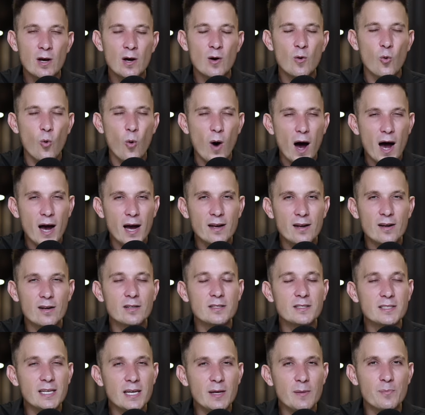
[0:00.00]
wider,
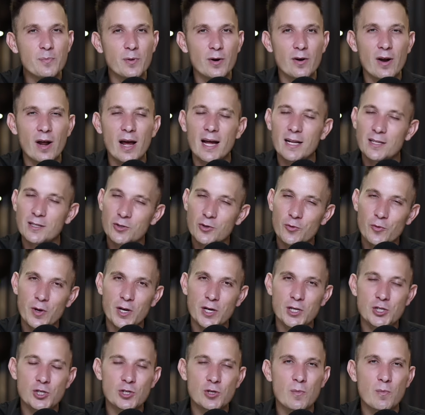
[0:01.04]
deeper, and to
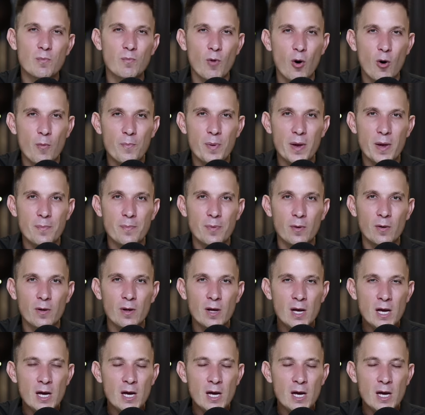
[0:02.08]
reach more people.